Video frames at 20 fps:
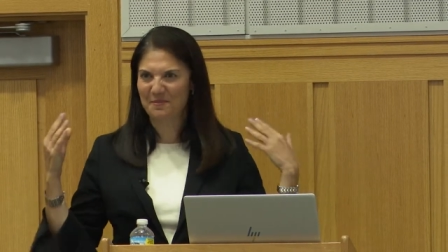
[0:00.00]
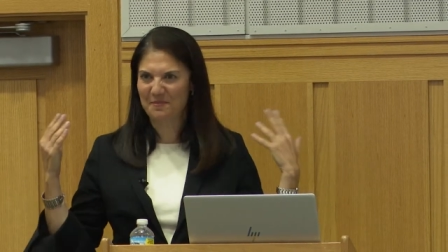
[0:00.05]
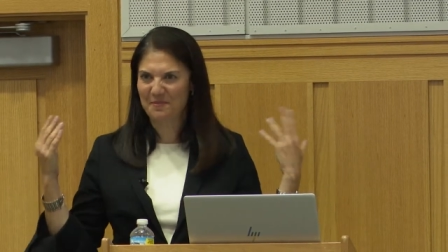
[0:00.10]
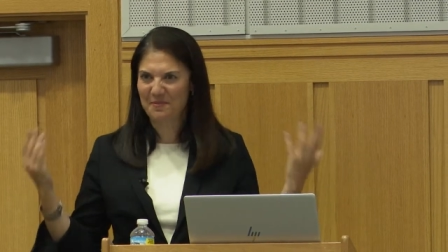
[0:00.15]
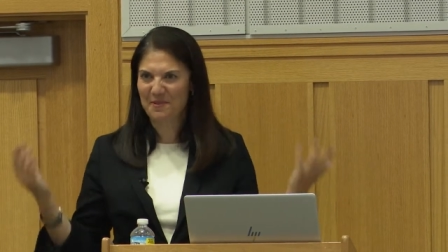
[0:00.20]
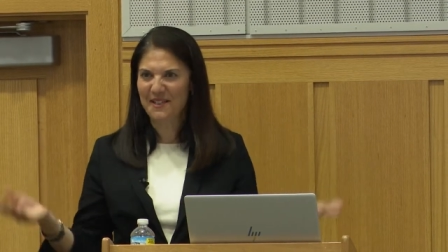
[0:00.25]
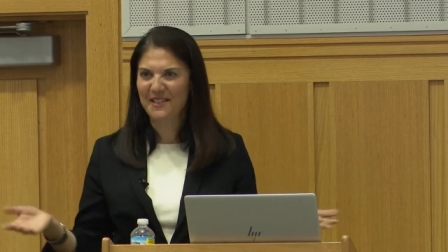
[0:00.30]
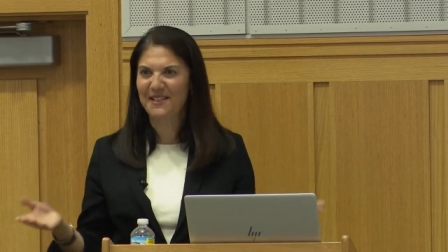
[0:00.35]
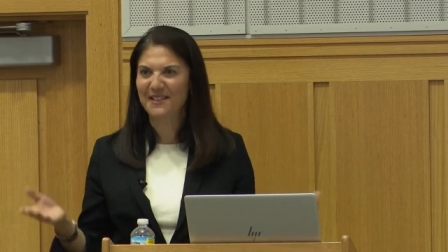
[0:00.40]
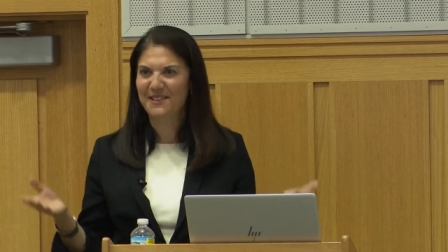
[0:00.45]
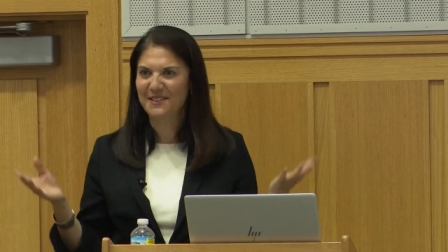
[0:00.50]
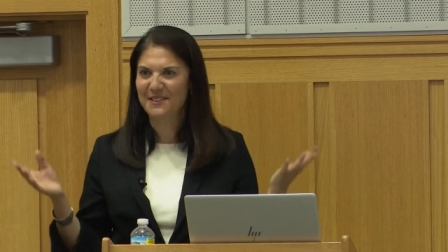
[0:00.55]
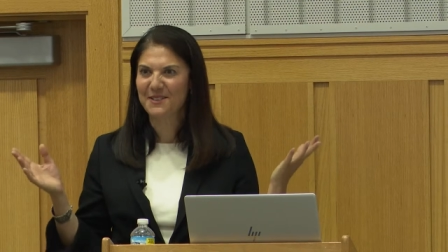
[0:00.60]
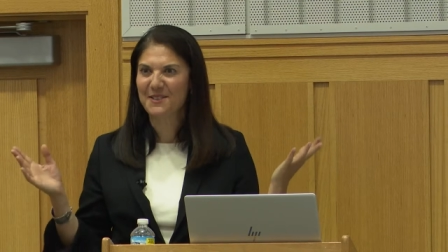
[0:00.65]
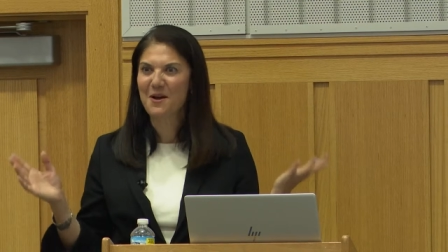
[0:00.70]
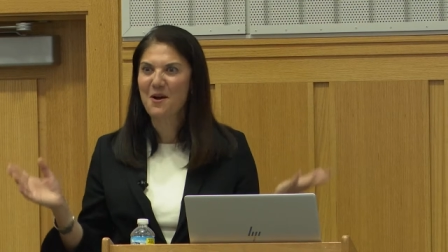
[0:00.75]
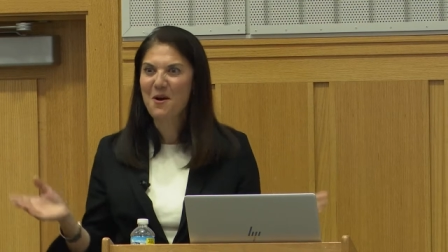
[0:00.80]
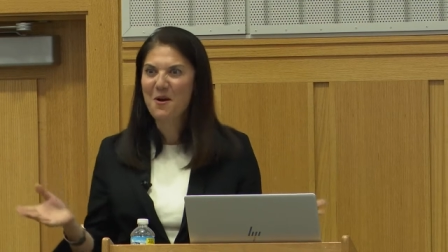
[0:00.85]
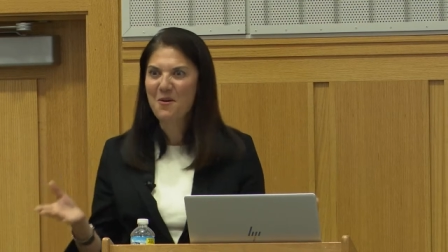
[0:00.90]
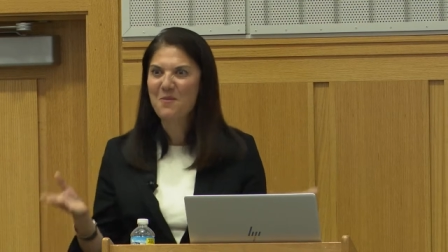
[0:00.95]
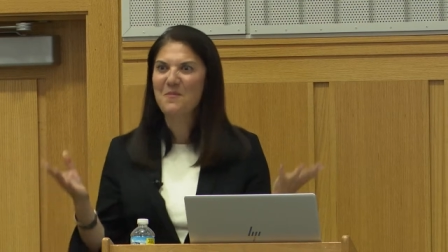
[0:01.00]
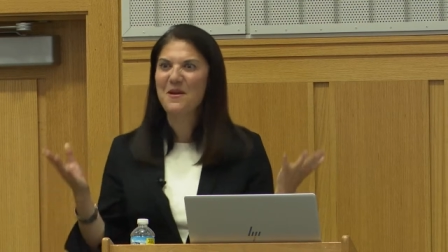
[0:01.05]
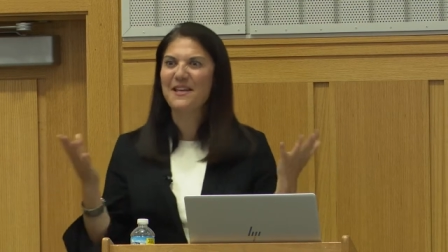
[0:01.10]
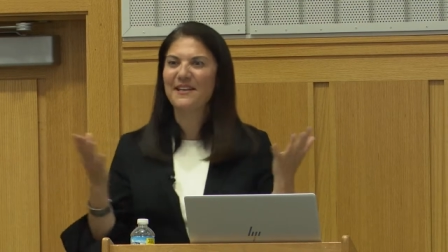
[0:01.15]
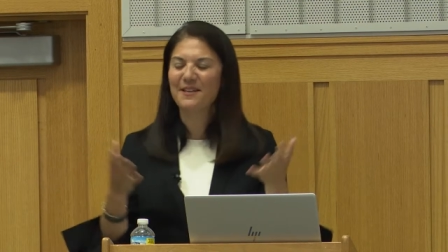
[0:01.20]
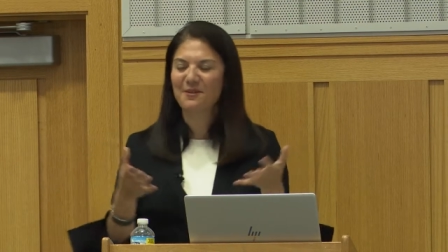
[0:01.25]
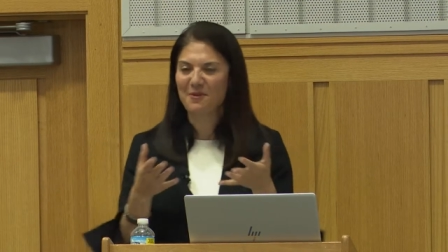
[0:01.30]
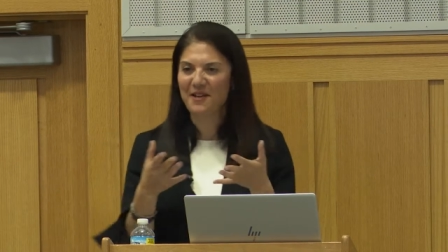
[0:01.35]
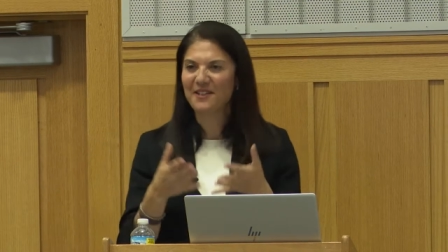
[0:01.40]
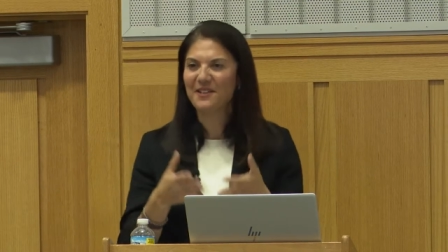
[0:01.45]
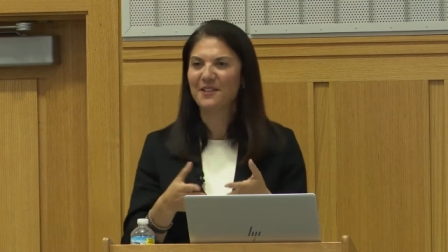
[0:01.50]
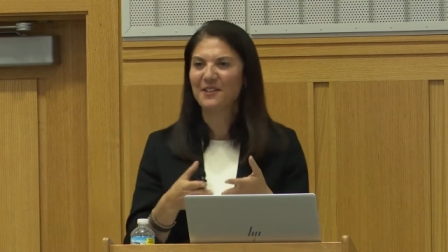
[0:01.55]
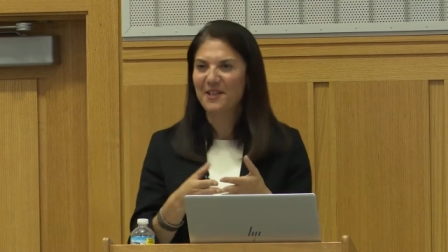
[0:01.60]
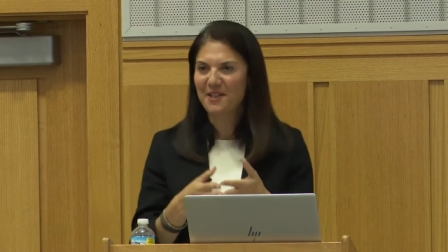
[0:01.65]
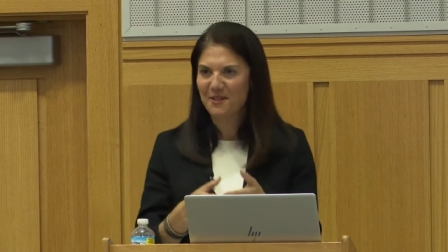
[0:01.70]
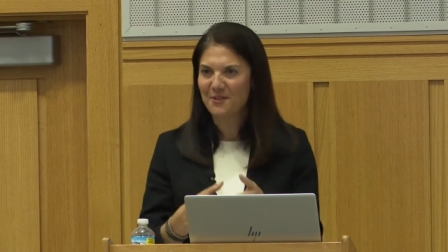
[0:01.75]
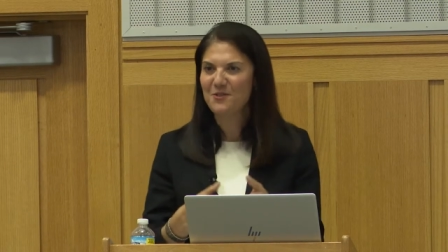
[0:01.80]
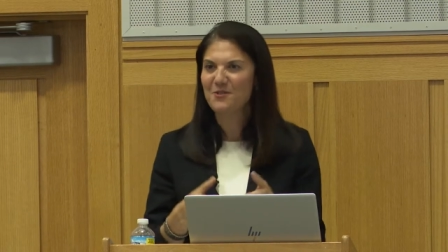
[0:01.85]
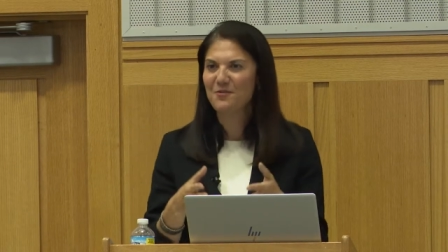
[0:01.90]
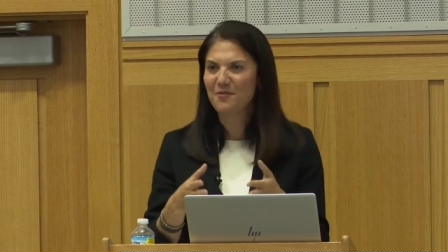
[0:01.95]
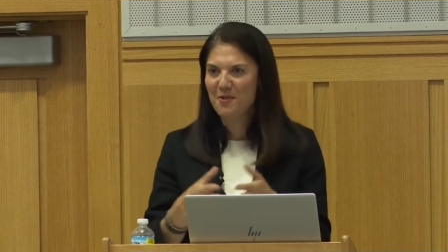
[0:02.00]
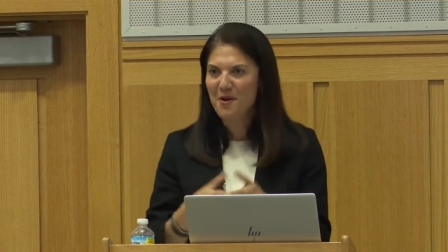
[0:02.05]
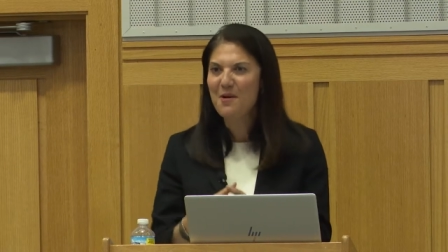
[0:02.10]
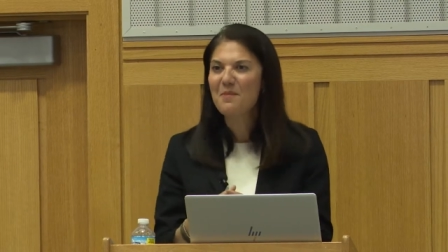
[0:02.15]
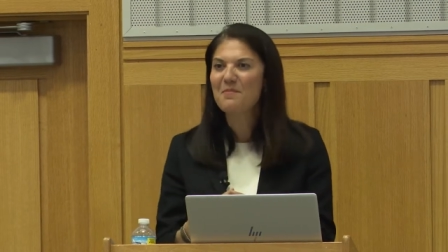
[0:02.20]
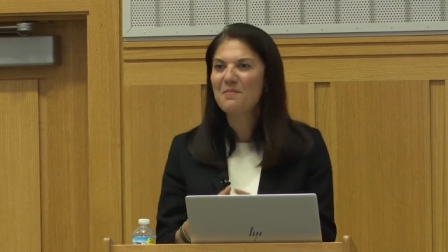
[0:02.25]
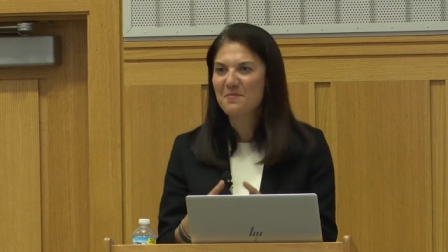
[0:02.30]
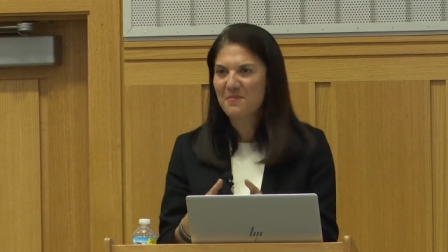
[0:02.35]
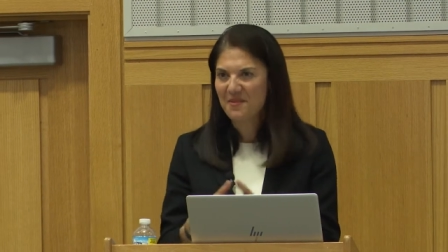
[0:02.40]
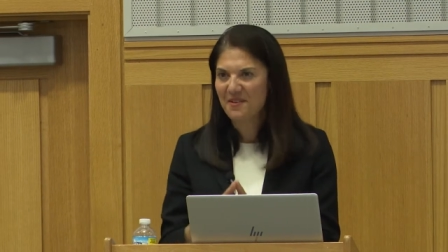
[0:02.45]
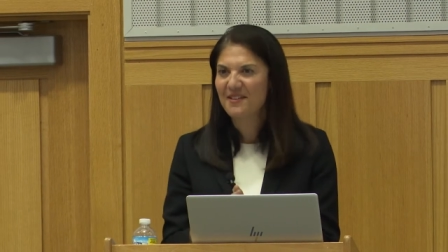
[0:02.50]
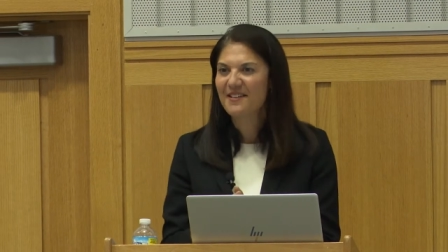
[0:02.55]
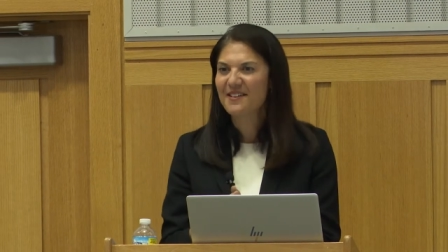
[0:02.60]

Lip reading: bring so many regulators from